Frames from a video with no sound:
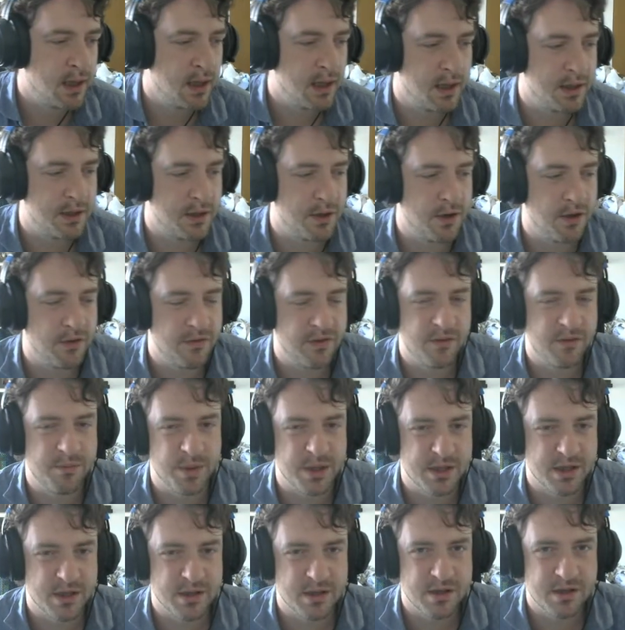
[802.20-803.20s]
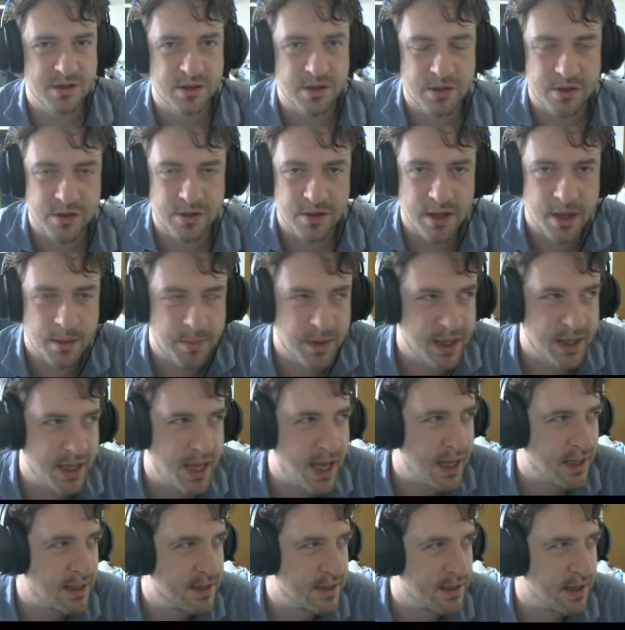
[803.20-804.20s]
don't know if I've misunderstood you there, but yeah,
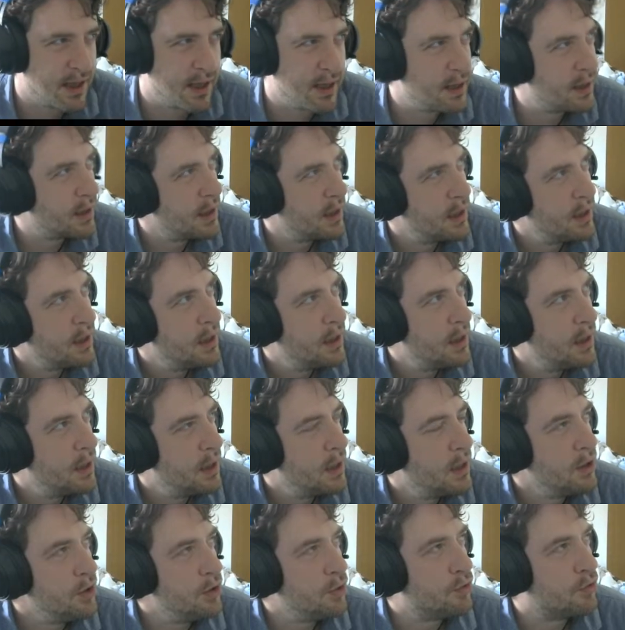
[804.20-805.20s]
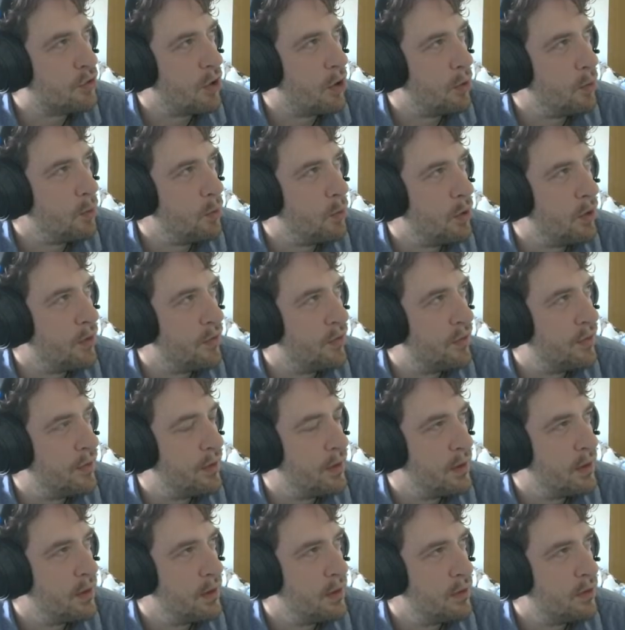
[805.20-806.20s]
it's like you don't want
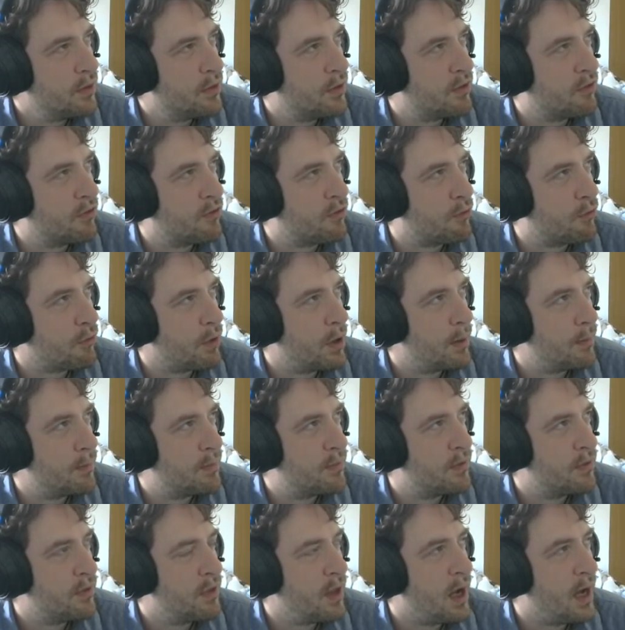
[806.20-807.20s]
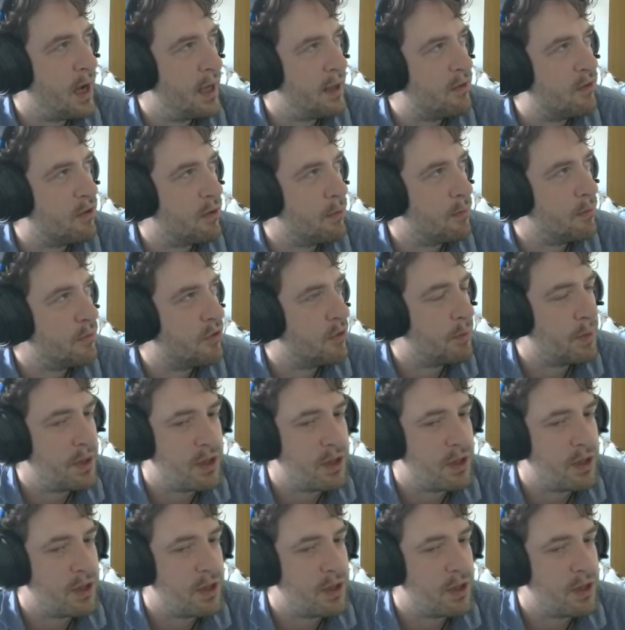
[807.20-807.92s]
the script, the item, to be